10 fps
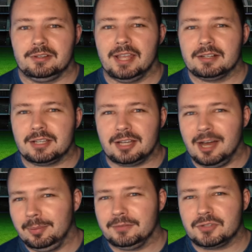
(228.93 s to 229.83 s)
He had a
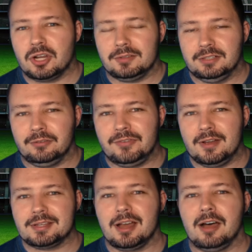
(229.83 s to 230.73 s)
couple of shots in the
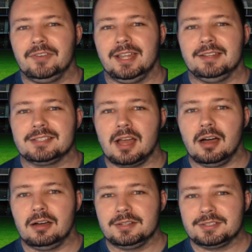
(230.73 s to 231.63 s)
first half against
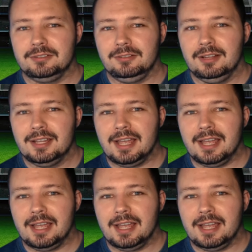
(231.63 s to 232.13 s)
Arsenal,